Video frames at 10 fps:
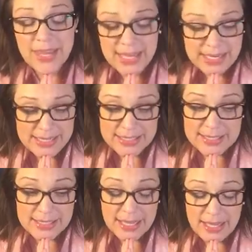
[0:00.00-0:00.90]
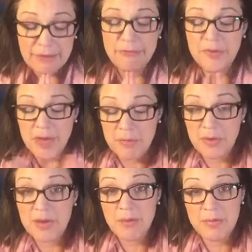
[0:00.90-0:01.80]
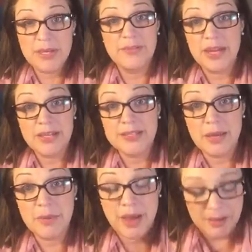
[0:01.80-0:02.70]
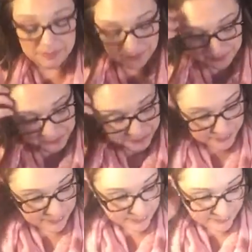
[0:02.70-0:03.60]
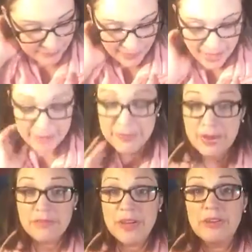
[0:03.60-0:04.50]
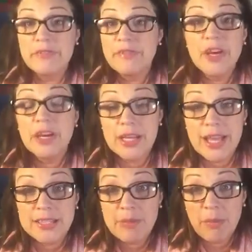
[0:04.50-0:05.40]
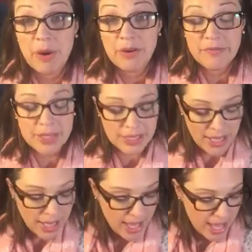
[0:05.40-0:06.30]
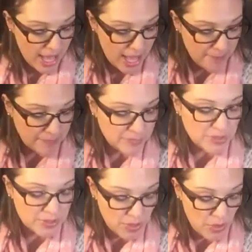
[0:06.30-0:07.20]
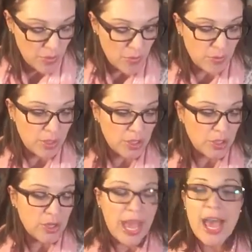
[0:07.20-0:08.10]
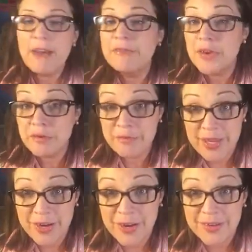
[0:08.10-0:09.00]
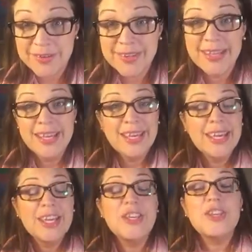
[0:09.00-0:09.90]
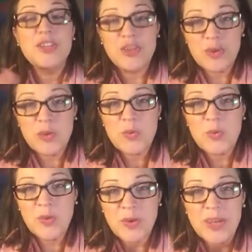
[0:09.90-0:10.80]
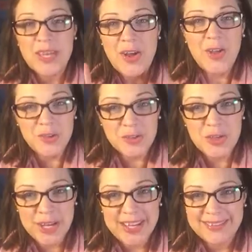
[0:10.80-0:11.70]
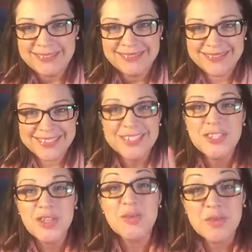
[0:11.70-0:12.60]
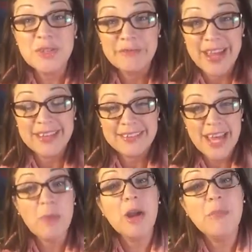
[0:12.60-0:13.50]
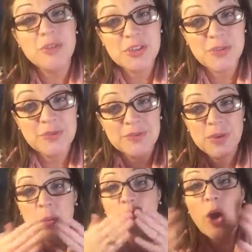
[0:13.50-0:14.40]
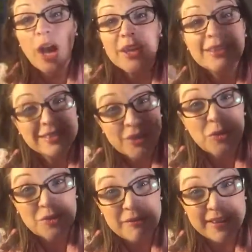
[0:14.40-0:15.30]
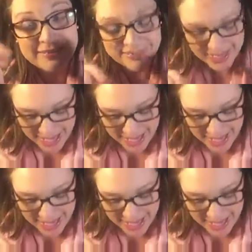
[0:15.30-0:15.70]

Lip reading: it is a phenomenal company that I stand behind. I'm very, very, very glad to be a part of it. So have no fear. You will get all your training. You will do fine. I promise you. You'll do fine.